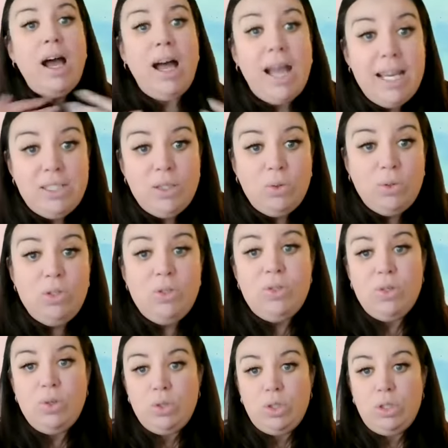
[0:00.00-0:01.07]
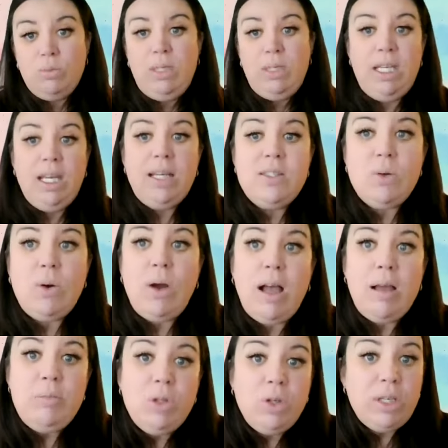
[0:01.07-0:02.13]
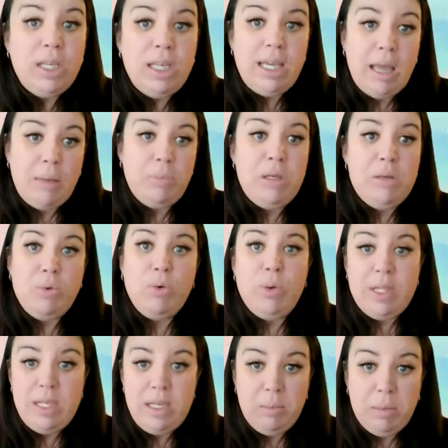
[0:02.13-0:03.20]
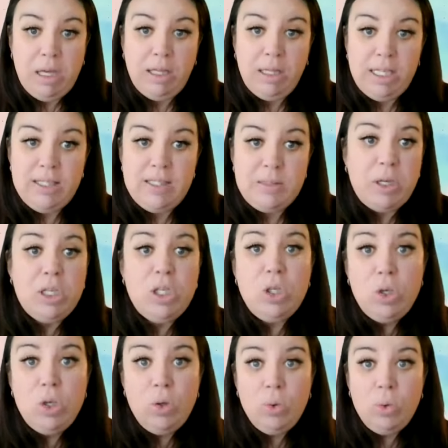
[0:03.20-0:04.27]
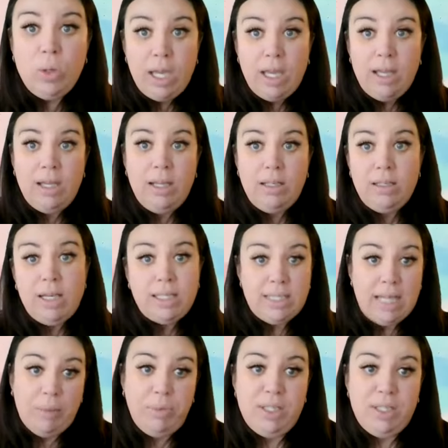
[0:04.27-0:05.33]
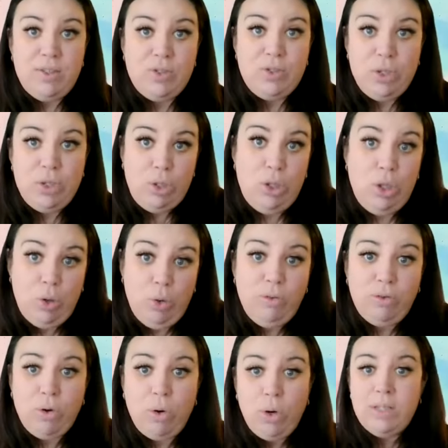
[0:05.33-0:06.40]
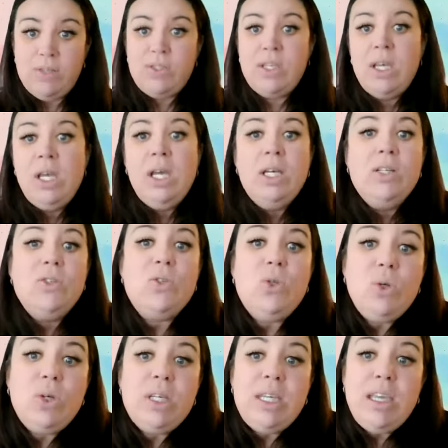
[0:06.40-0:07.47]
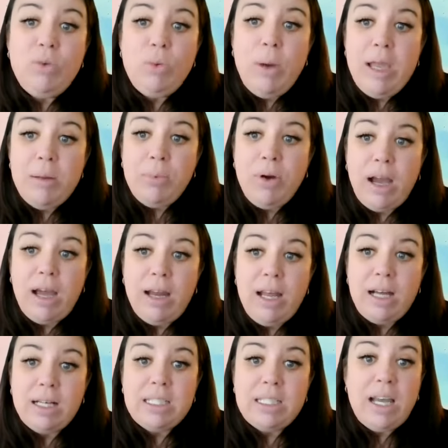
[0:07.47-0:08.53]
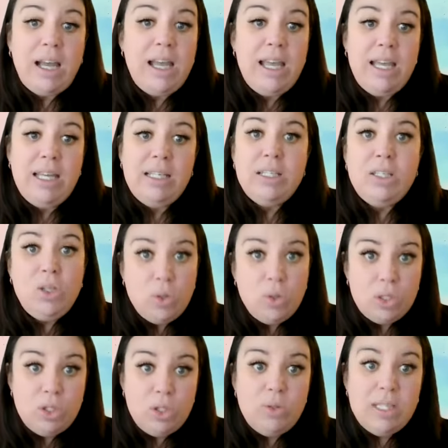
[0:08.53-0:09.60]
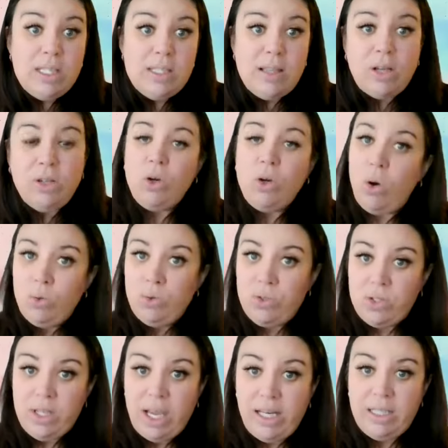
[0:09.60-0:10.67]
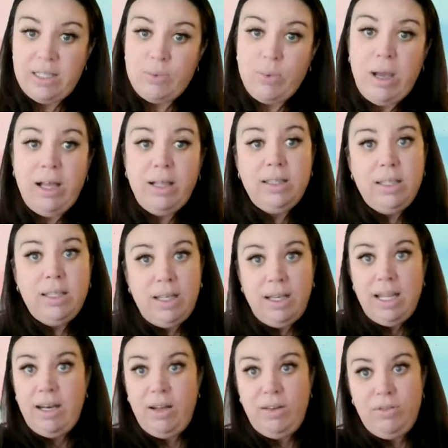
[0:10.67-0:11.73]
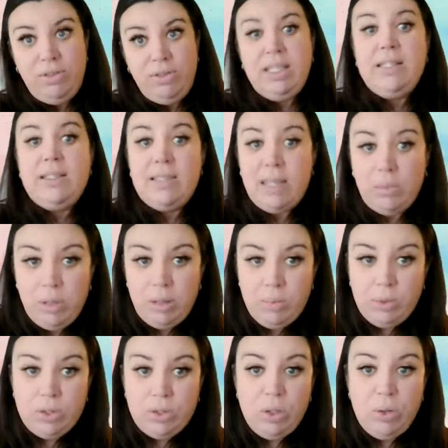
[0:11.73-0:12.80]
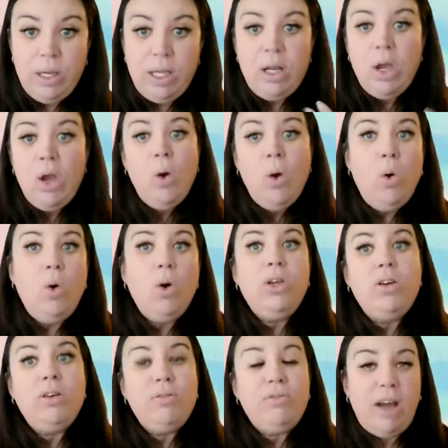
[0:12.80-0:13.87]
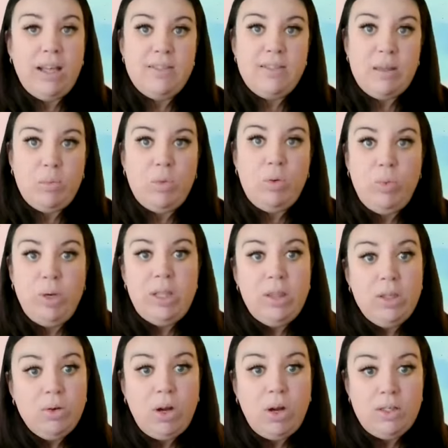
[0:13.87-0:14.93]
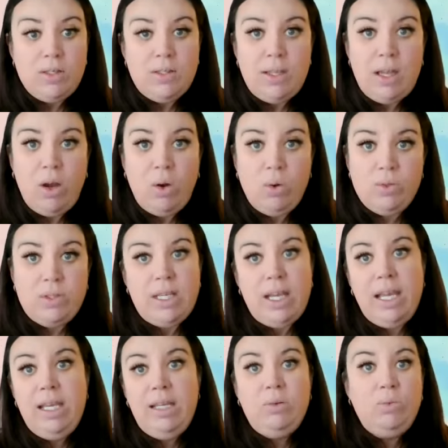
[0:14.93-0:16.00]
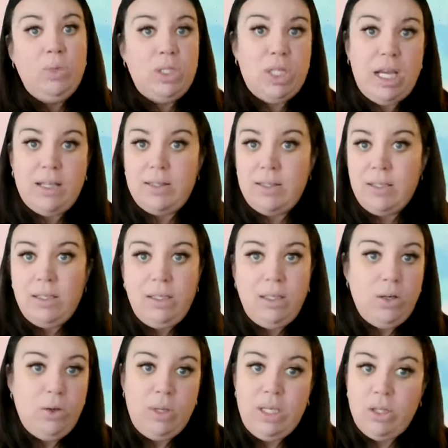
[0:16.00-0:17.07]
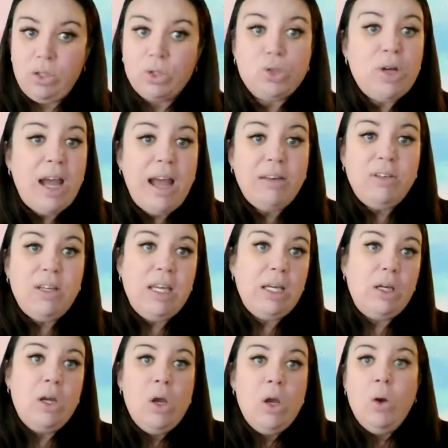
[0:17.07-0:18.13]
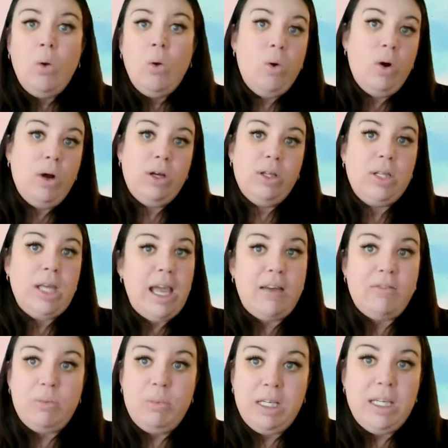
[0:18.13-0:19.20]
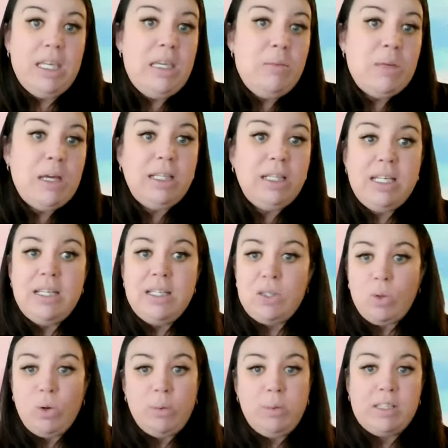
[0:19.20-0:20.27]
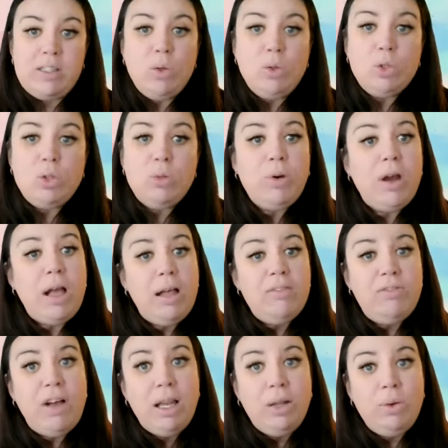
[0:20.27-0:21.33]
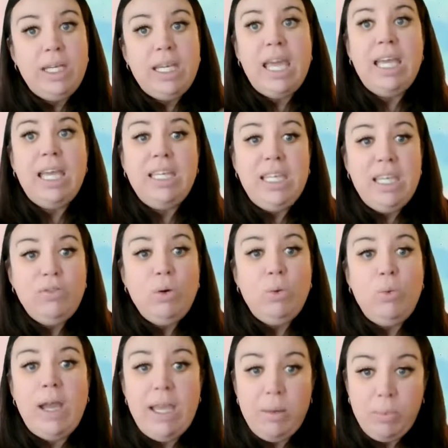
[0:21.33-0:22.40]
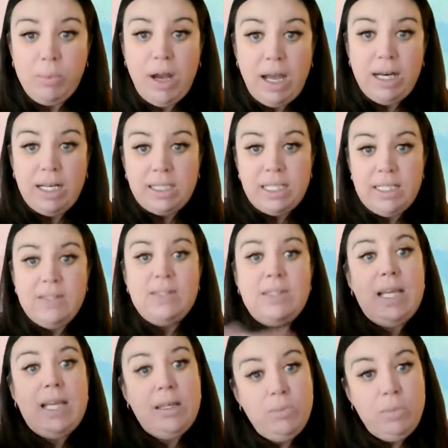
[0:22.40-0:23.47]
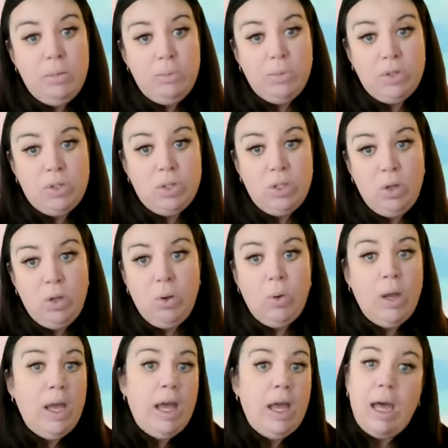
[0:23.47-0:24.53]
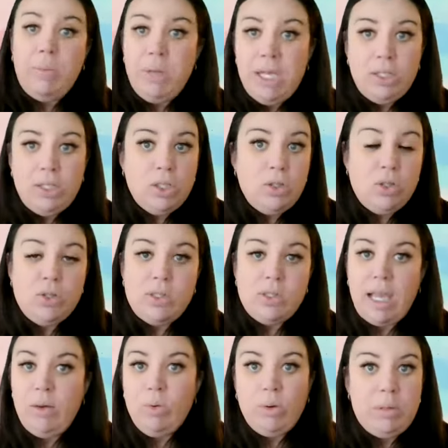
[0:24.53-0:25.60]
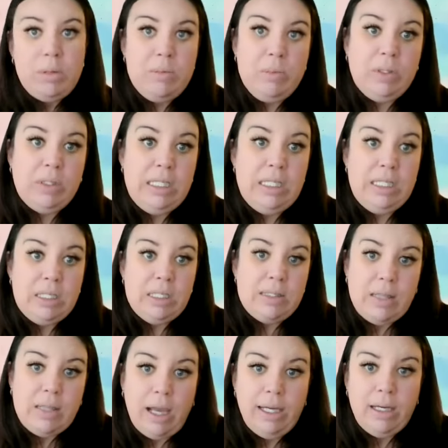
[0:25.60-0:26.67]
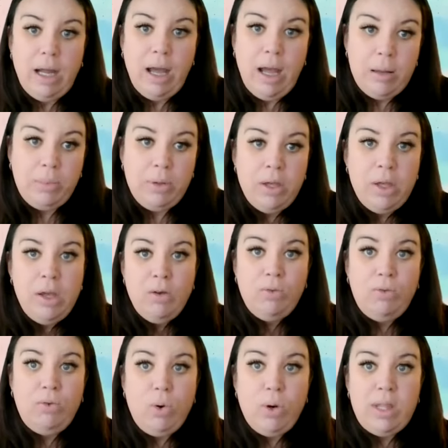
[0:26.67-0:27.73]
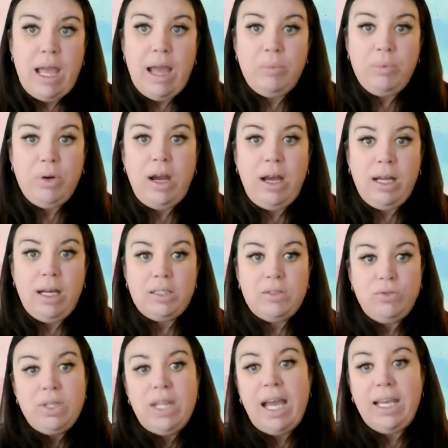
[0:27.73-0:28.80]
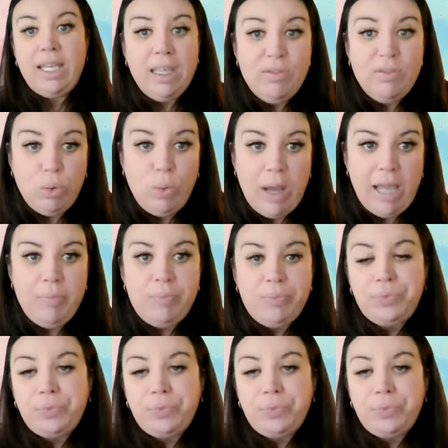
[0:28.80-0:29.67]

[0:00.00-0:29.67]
I don't use social media, so I'm looking at people with email lists, but you can adapt this to you, of course. So you could give away a product, and you could do this on your own site as well and let affiliates send people to it. Or you could find someone with their own site, which has, either traffic, or they have a big email list or a big social following, and give away a product and send people to a page on your site where people need to sign up for that product, for that giveaway.